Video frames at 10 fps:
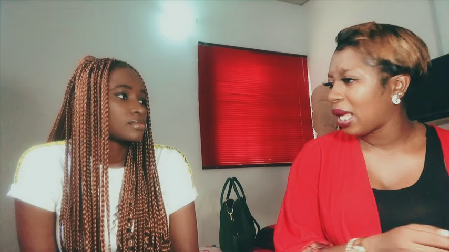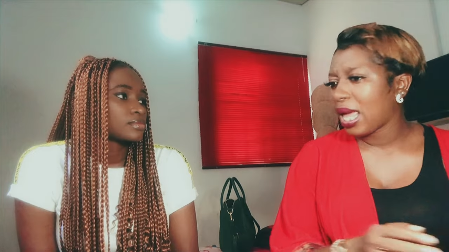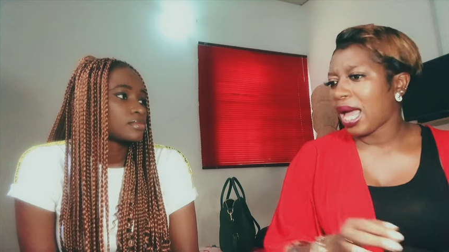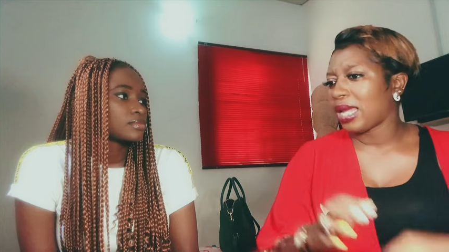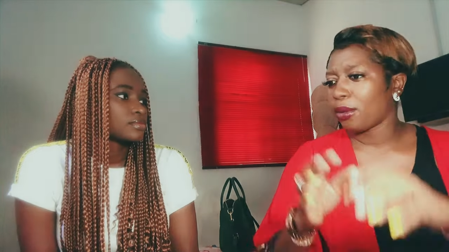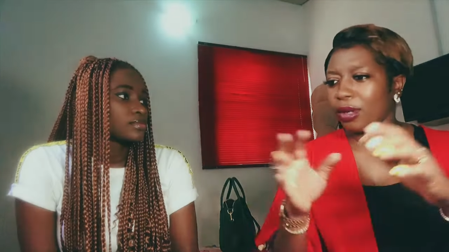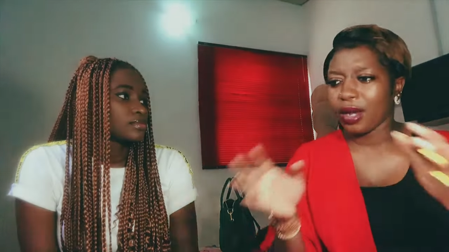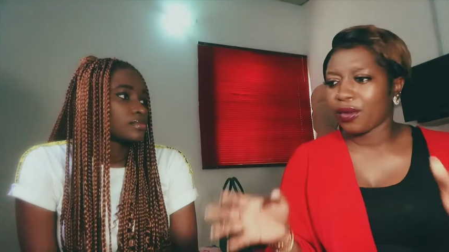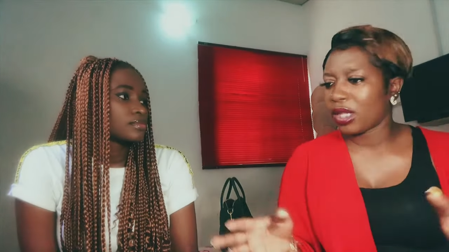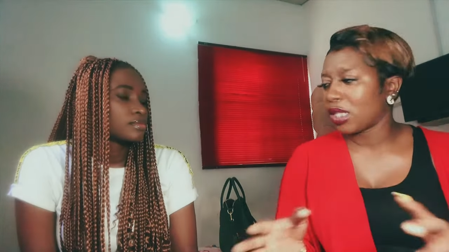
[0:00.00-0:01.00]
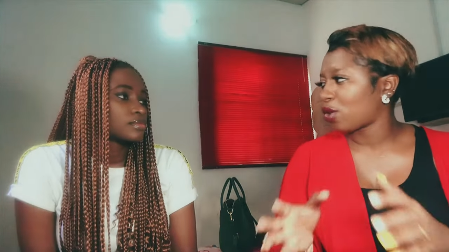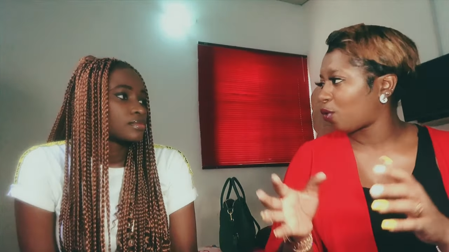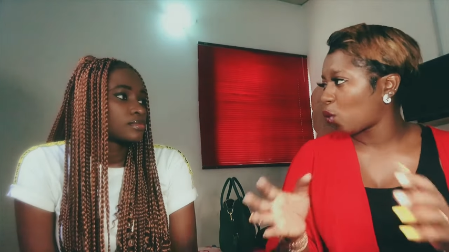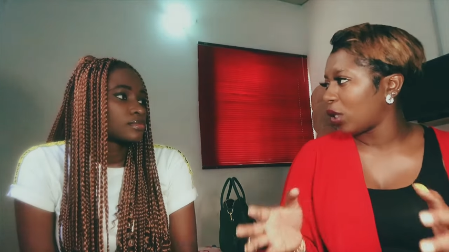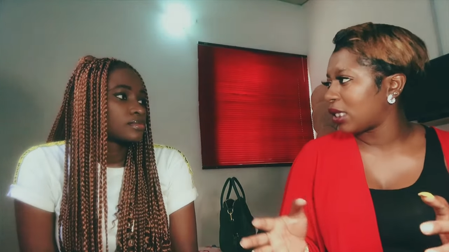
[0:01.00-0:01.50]
Speaker 1: and everything is of
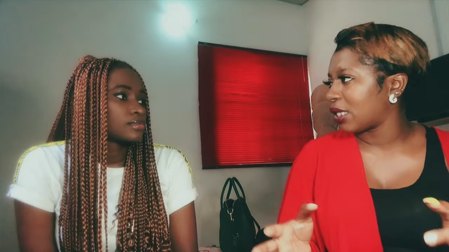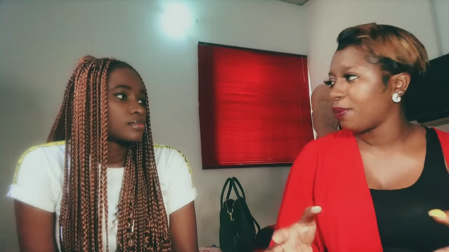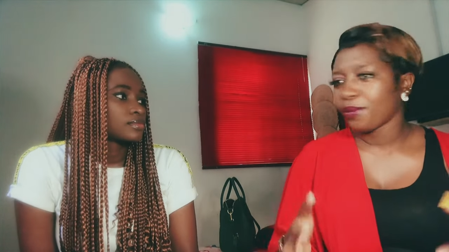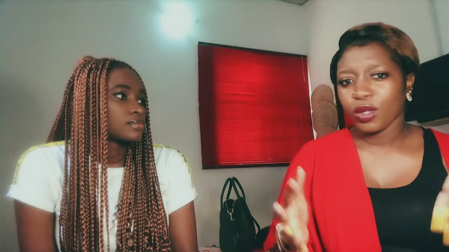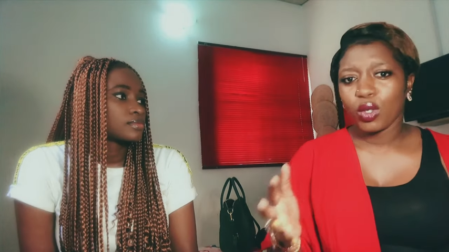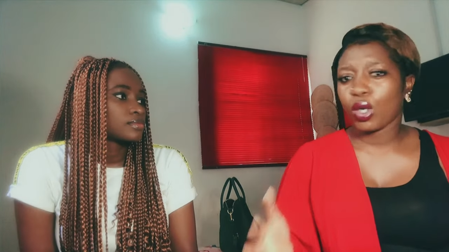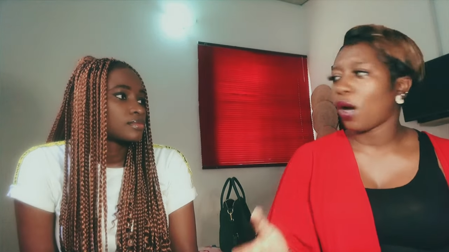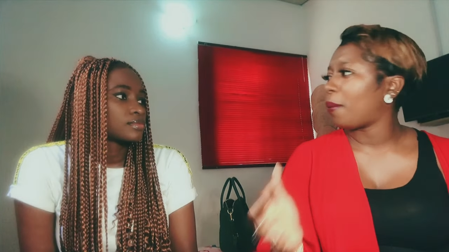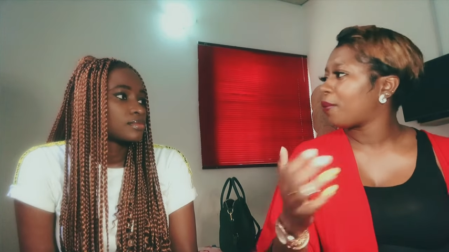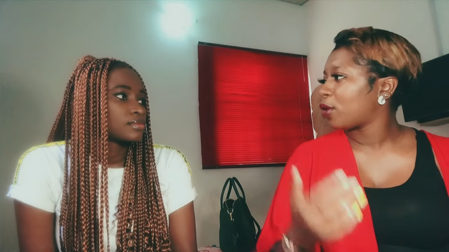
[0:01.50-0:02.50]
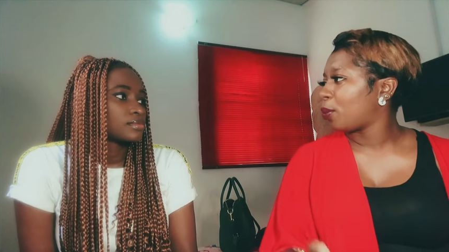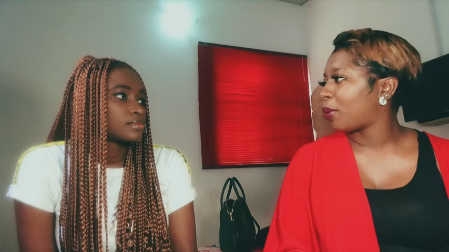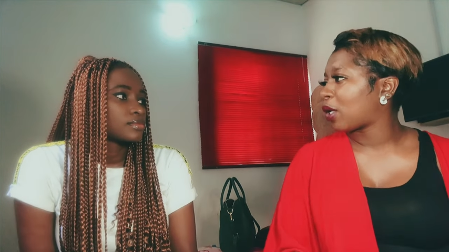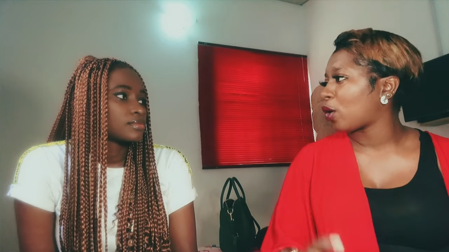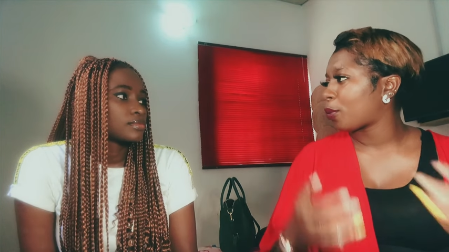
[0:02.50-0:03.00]
quality you come you
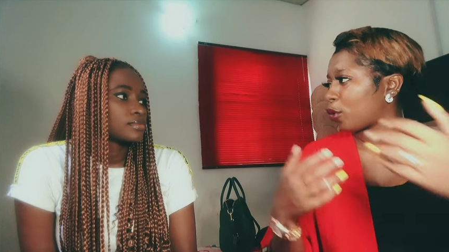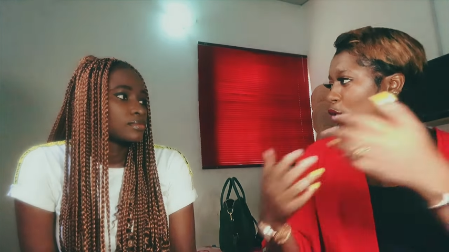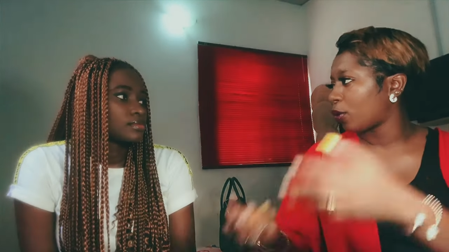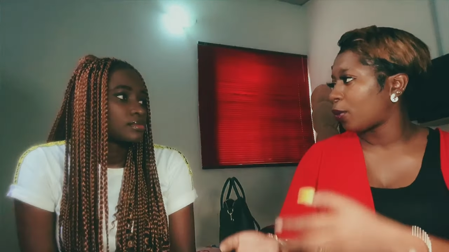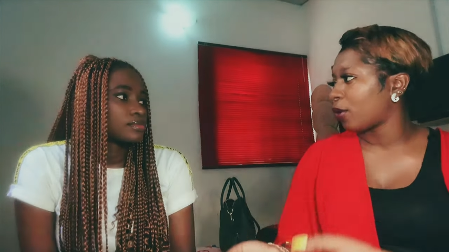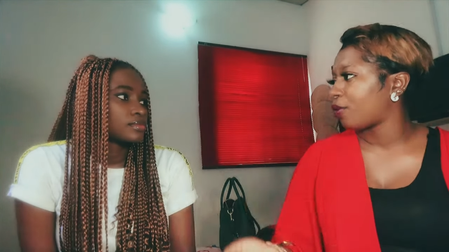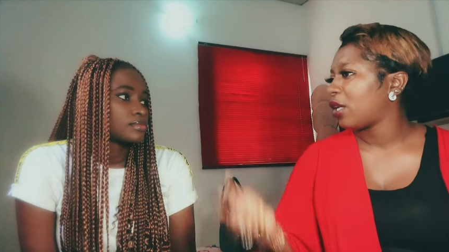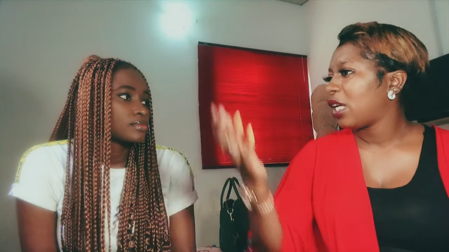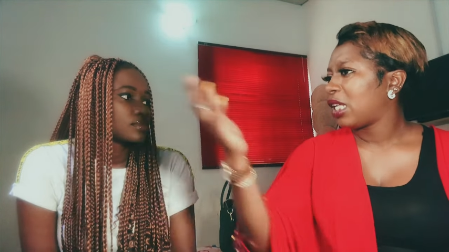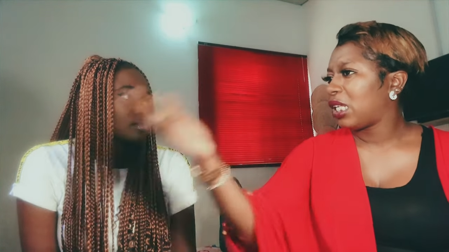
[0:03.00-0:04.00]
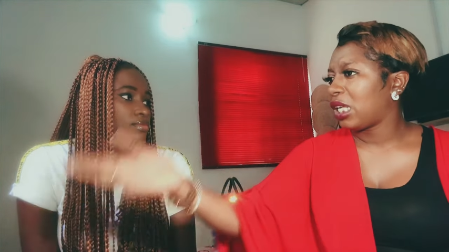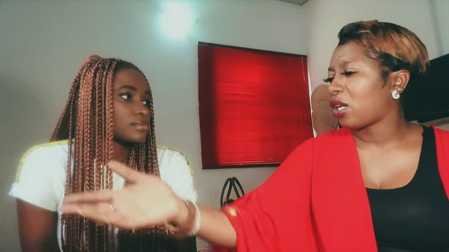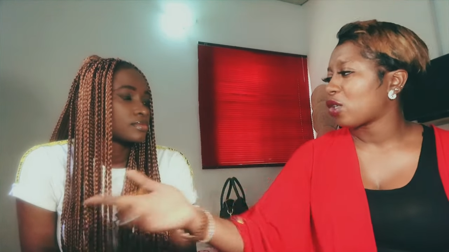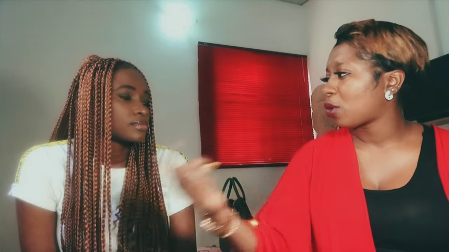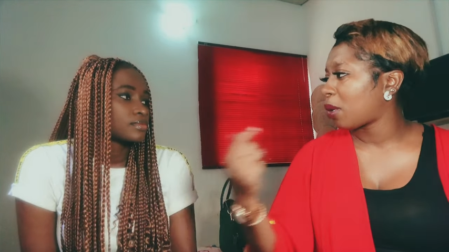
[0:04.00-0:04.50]
pick up you drop off the
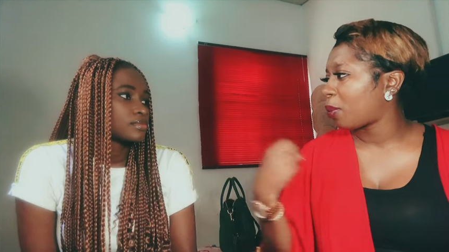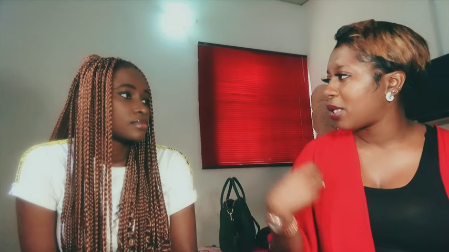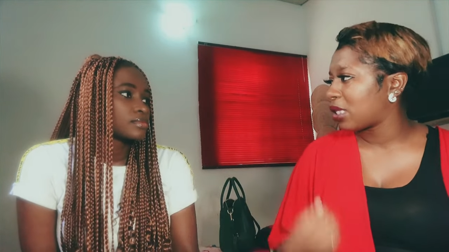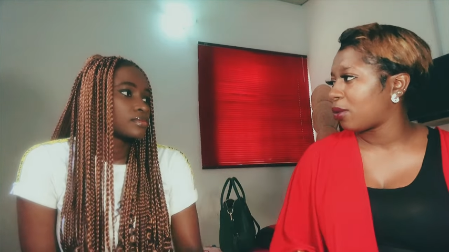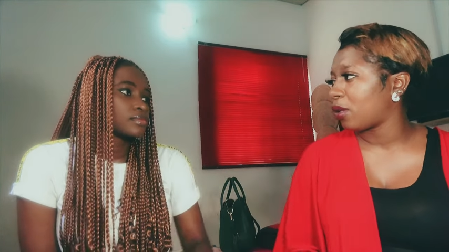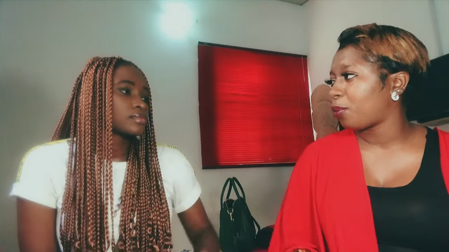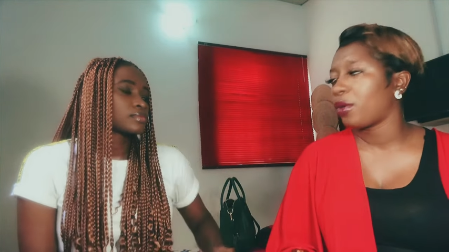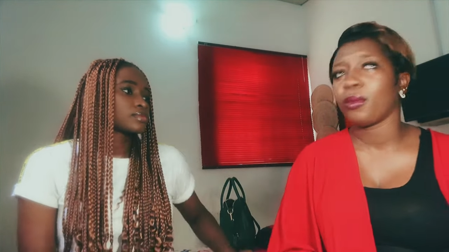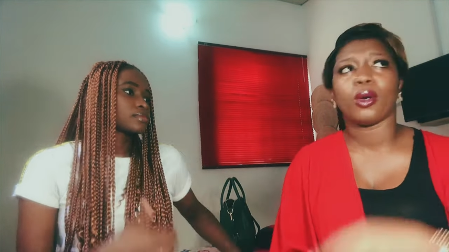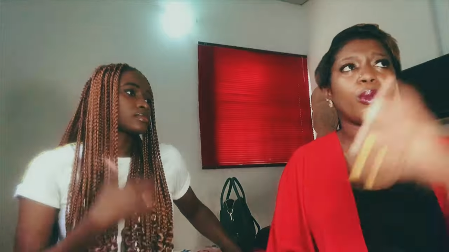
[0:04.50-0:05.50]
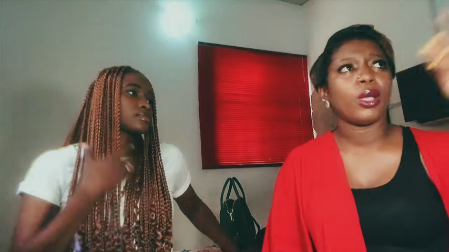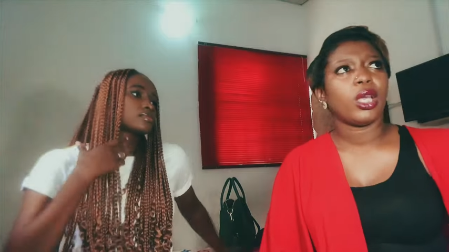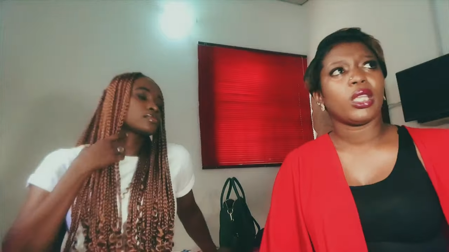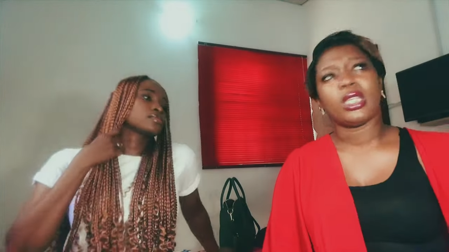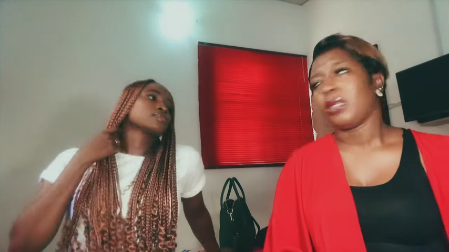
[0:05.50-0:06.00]
customer pays a, a premium
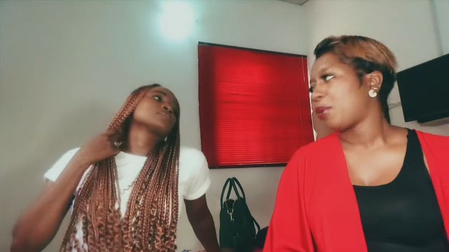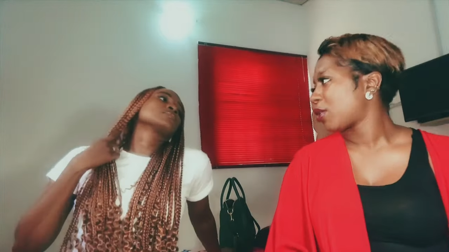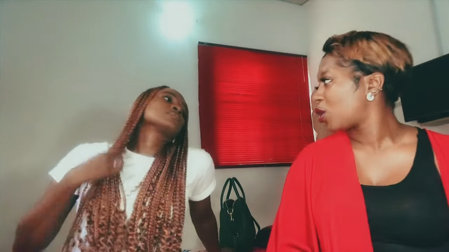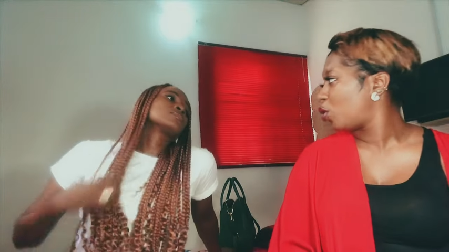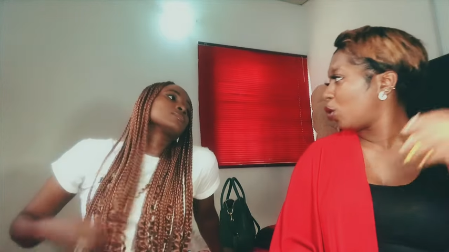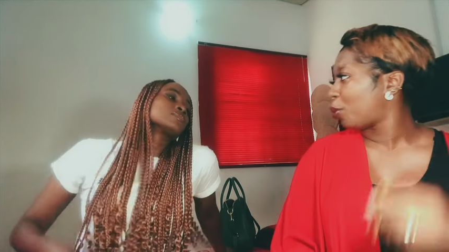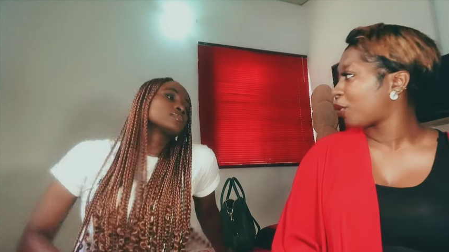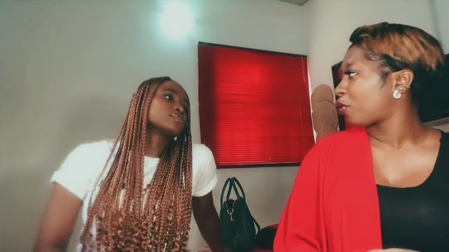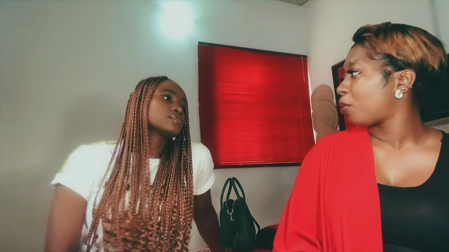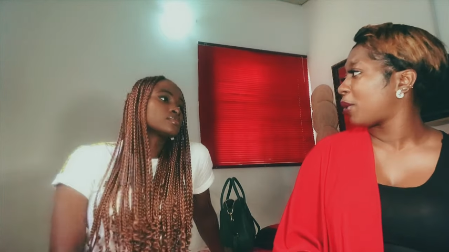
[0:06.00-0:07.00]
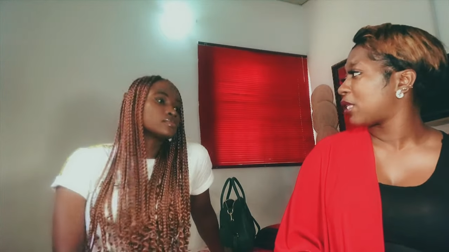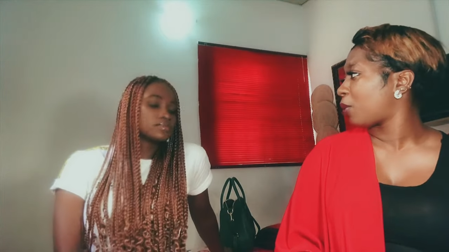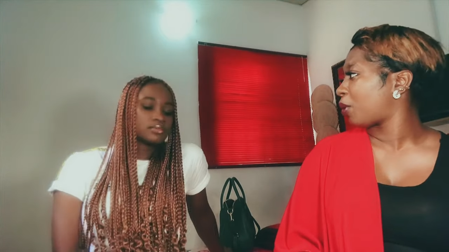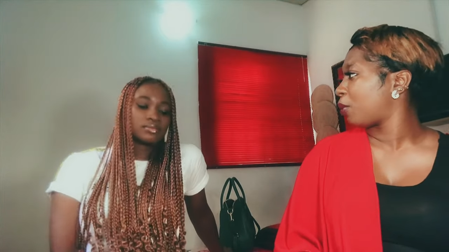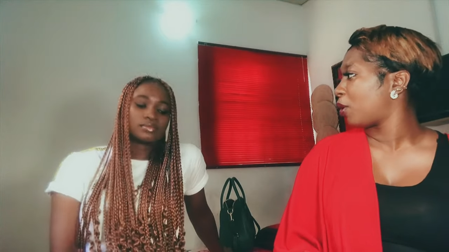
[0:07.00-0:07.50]
the person who you bought from pays a
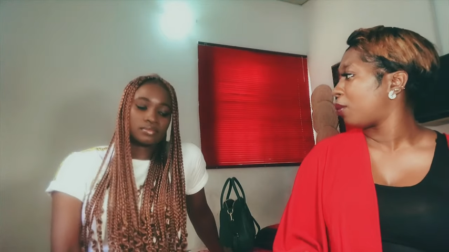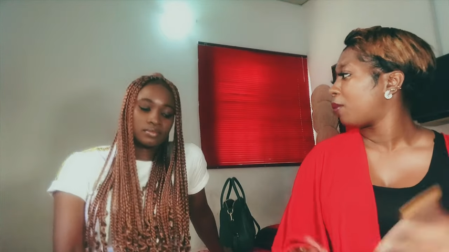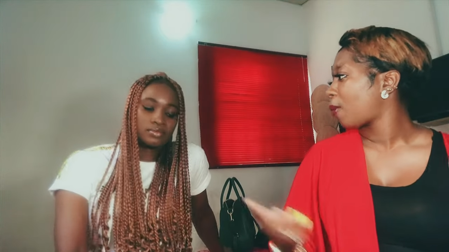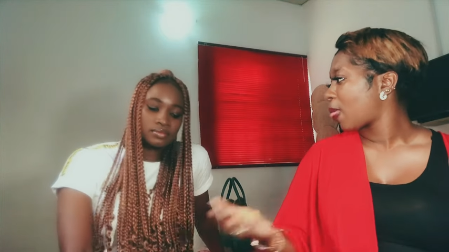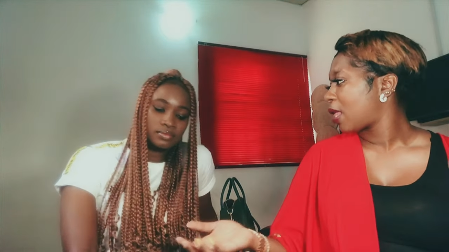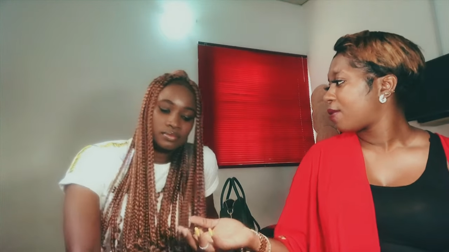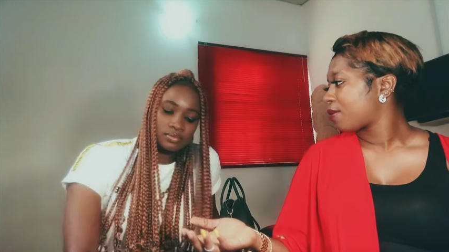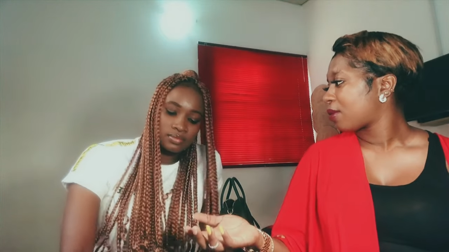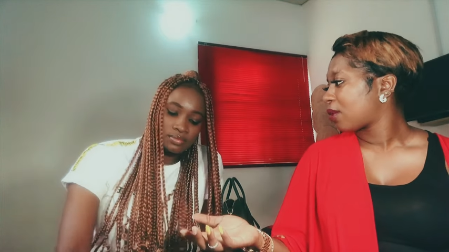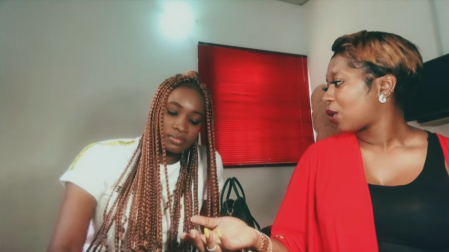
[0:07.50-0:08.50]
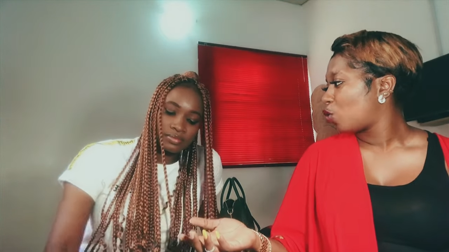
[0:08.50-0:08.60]
premium mm.